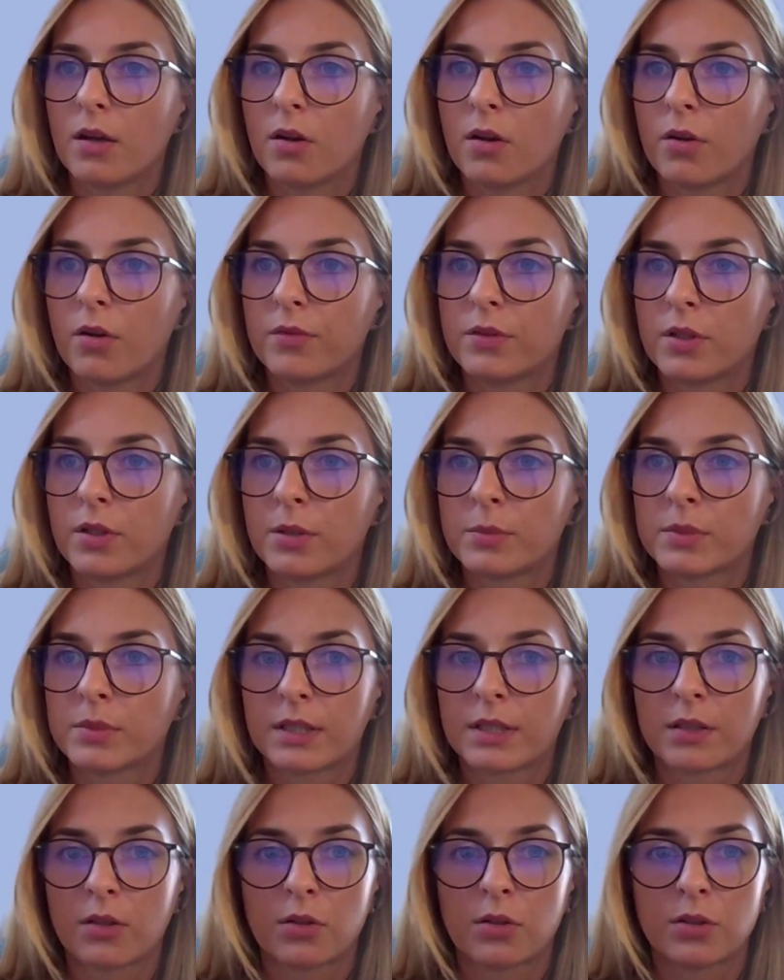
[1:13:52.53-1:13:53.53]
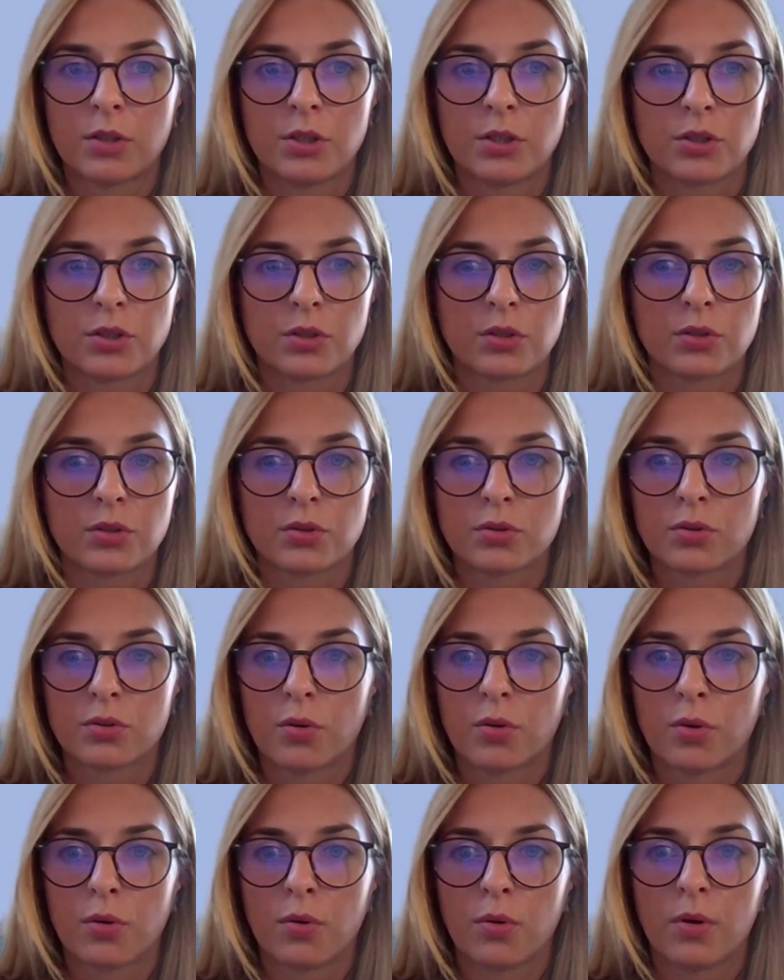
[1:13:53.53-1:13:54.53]
of terms and conditions.
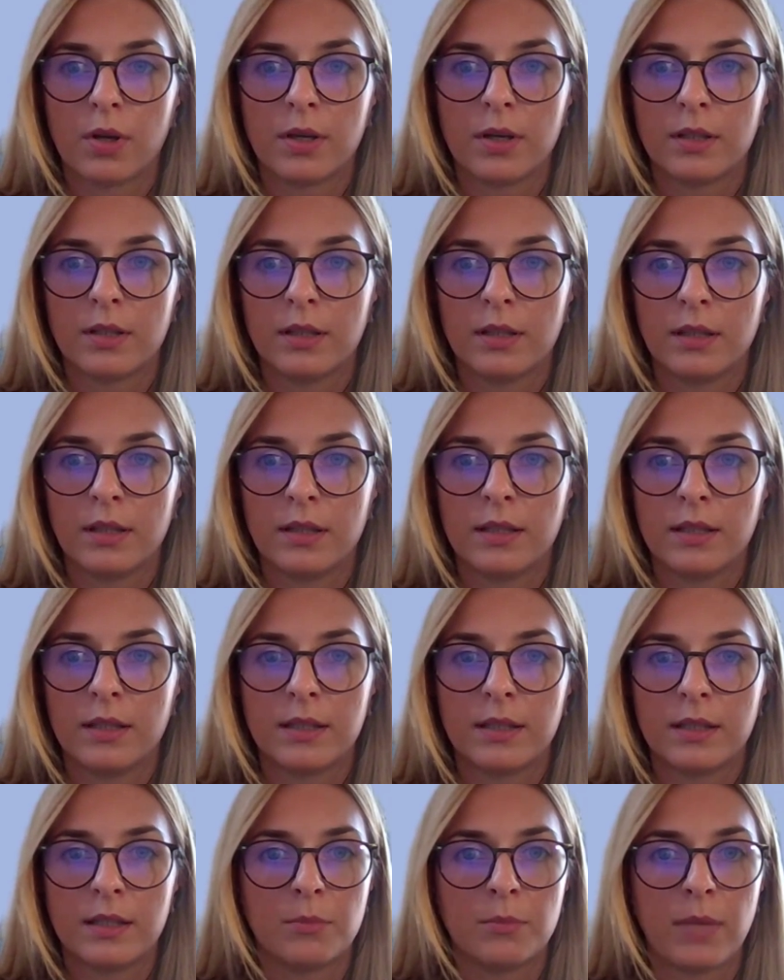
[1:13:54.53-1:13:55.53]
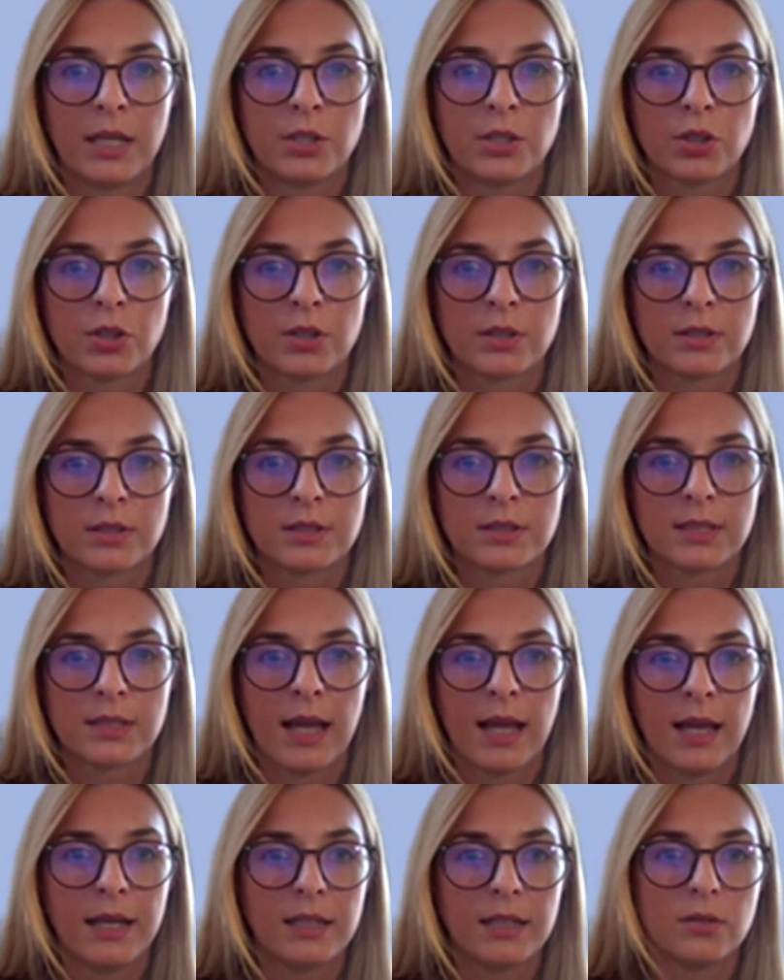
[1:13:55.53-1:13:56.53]
So the mentioned
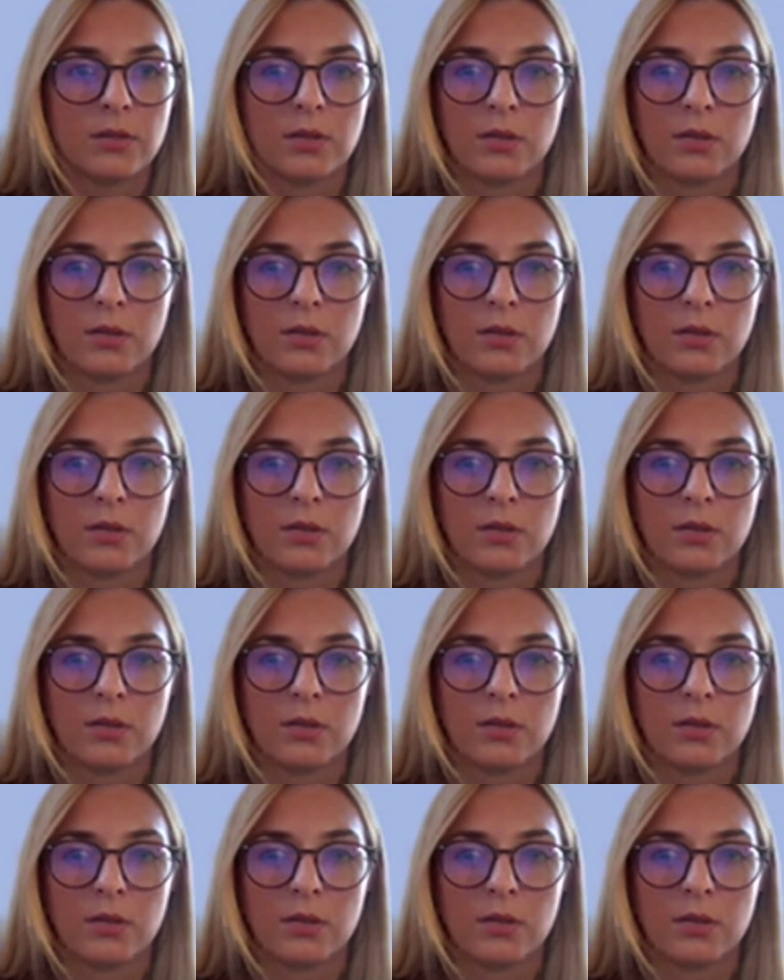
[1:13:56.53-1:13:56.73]
slide